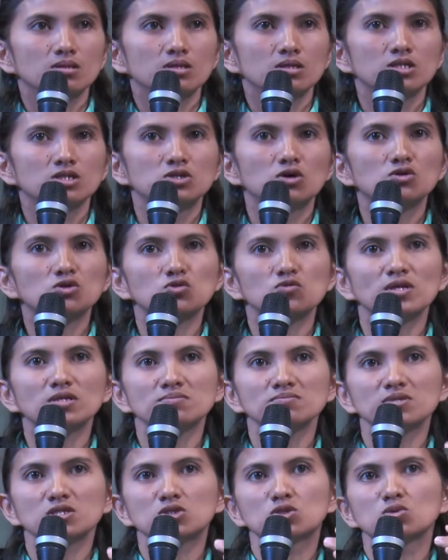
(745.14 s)
He don't
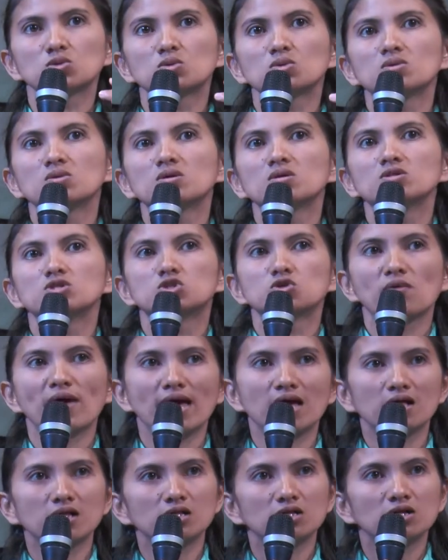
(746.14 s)
want me to
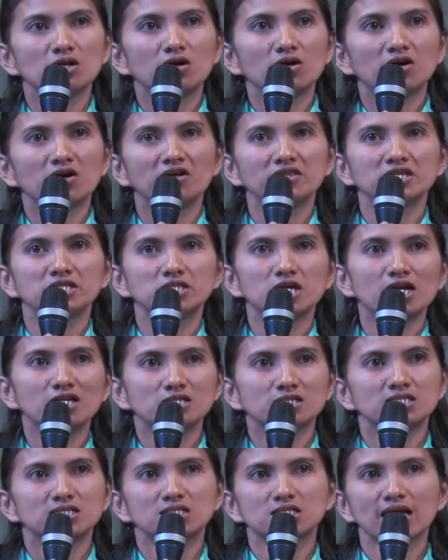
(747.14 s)
dwell on the dark
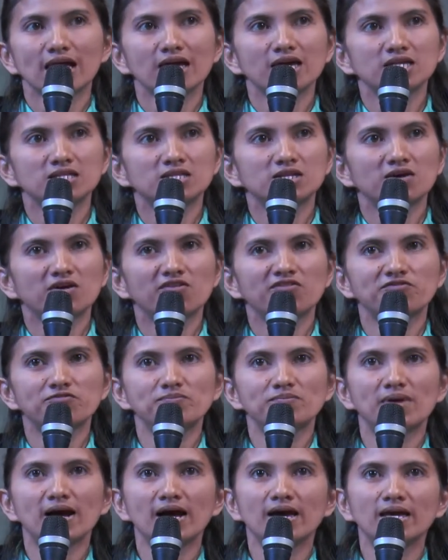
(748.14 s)
side of
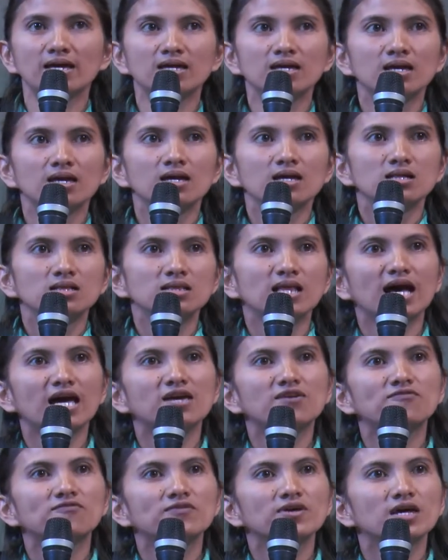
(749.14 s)
my
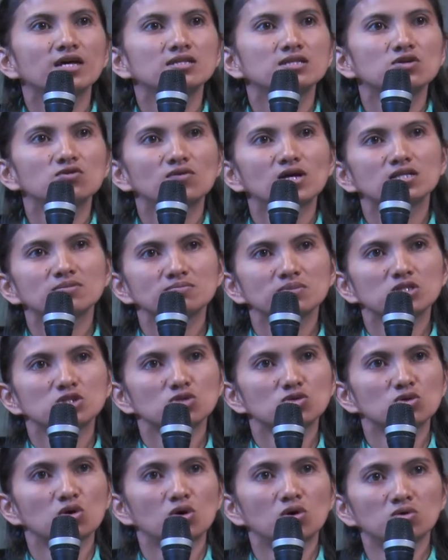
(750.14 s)
life, and He want me to
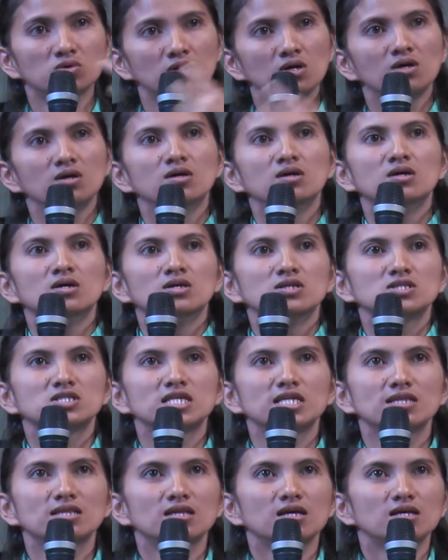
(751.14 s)
go to
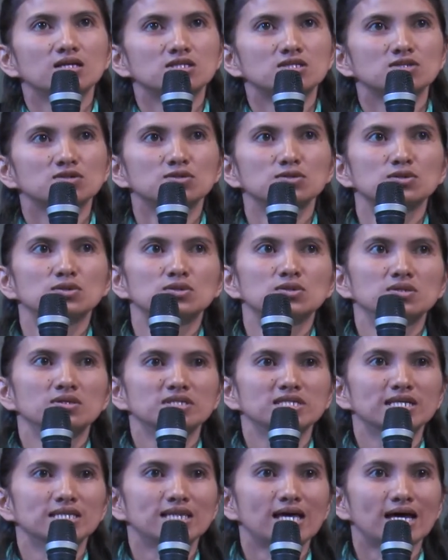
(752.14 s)
the, to
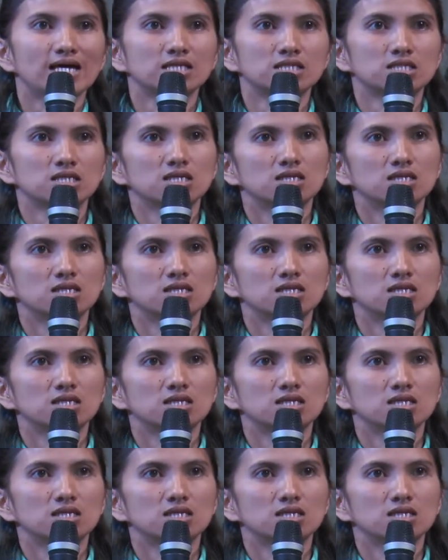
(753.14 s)
the light,